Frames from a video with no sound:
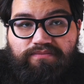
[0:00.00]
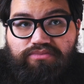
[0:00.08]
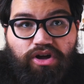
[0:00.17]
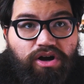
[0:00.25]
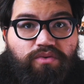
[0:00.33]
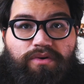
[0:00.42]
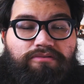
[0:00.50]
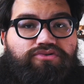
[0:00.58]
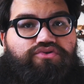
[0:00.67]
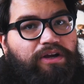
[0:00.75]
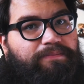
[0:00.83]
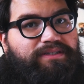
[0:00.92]
long road
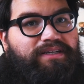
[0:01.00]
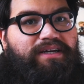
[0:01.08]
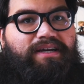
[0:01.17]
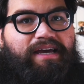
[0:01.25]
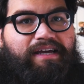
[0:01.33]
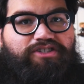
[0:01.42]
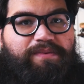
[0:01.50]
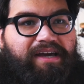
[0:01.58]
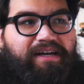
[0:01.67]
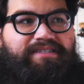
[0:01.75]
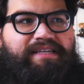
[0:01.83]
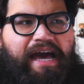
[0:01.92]
trips. And so
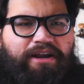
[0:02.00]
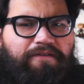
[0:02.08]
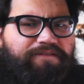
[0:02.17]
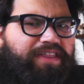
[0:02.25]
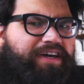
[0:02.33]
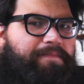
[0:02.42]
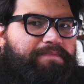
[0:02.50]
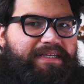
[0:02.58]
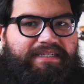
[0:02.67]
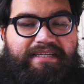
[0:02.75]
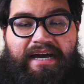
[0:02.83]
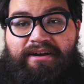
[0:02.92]
because of that, I don't feel like I'm
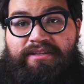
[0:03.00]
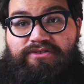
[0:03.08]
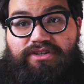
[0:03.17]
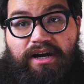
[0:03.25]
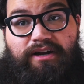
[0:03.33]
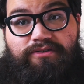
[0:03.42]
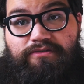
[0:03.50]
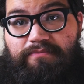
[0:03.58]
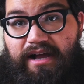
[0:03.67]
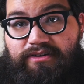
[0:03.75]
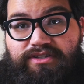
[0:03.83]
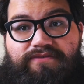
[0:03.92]
missing out on those 100
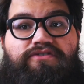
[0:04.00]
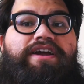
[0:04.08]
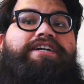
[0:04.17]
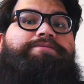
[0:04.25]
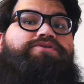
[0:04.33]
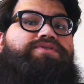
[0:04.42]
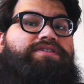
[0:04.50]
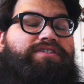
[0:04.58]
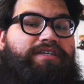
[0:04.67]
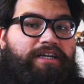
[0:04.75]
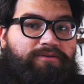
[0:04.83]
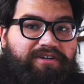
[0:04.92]
miles of range between the
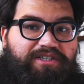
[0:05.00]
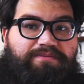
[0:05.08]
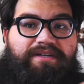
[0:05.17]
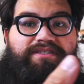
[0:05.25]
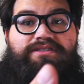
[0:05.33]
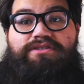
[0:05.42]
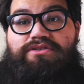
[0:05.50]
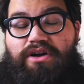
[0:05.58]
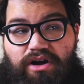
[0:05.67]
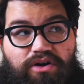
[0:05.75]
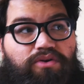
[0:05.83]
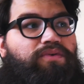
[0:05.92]
Standard Range Plus and the
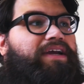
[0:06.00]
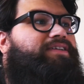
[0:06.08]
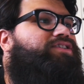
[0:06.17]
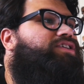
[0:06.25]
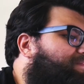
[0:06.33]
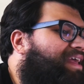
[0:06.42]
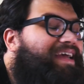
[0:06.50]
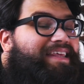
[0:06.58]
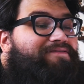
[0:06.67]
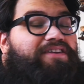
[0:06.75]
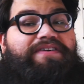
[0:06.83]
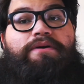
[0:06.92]
long range. And
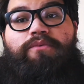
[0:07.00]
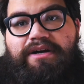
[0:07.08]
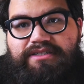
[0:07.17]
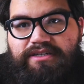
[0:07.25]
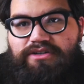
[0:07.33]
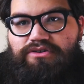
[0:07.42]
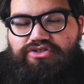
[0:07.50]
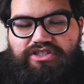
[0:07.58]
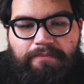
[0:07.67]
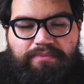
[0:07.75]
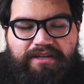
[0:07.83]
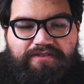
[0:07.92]
even if I was gonna go
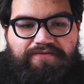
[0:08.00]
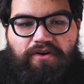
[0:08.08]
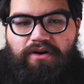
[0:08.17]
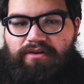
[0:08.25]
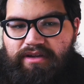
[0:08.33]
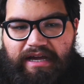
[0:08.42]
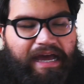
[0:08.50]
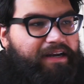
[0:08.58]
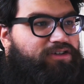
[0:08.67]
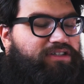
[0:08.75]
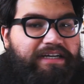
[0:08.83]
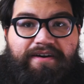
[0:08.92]
someplace far, like I
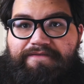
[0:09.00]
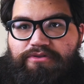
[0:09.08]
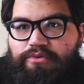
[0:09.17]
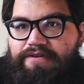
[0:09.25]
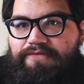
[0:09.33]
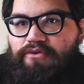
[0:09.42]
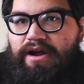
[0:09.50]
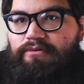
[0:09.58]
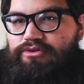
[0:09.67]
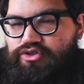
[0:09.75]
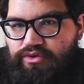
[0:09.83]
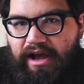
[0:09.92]
had to take a 3-4
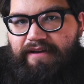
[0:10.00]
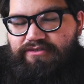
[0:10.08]
hour drive